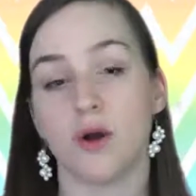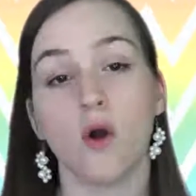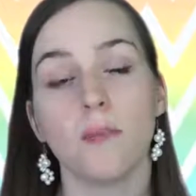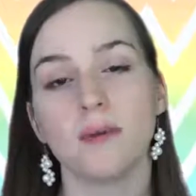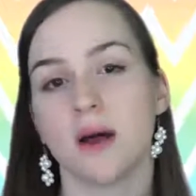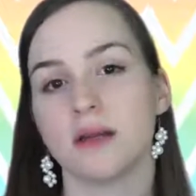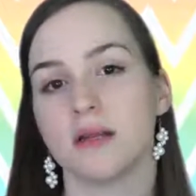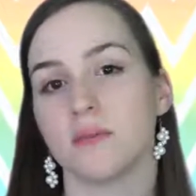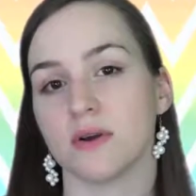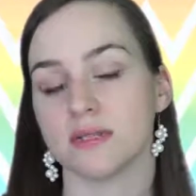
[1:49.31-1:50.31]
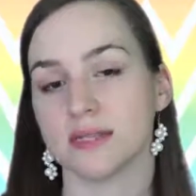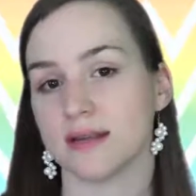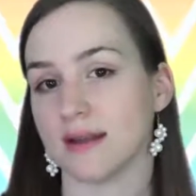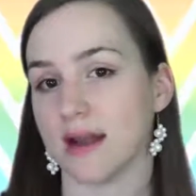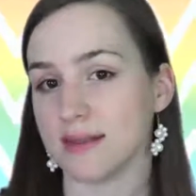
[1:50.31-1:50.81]
open minded person
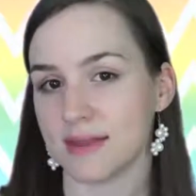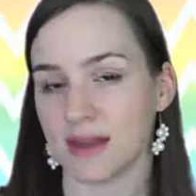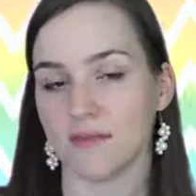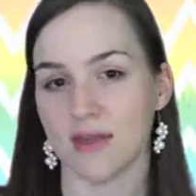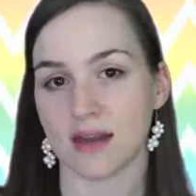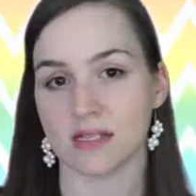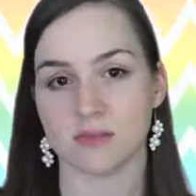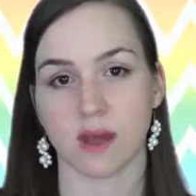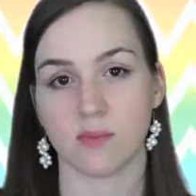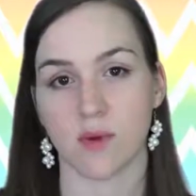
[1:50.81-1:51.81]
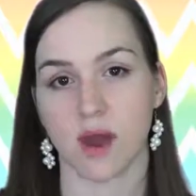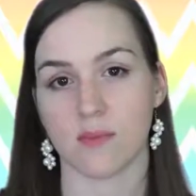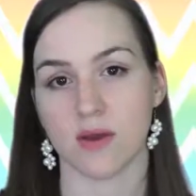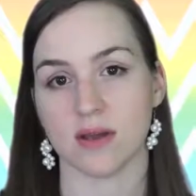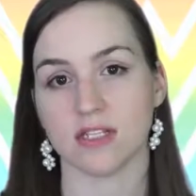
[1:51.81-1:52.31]
and I think of that as my
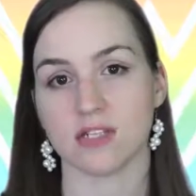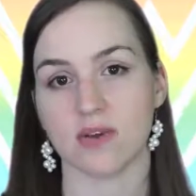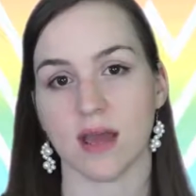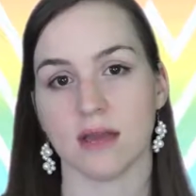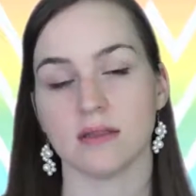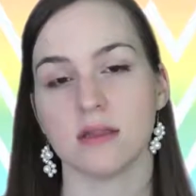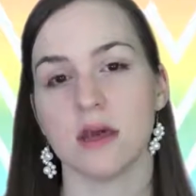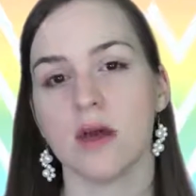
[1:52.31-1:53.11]
primary strength.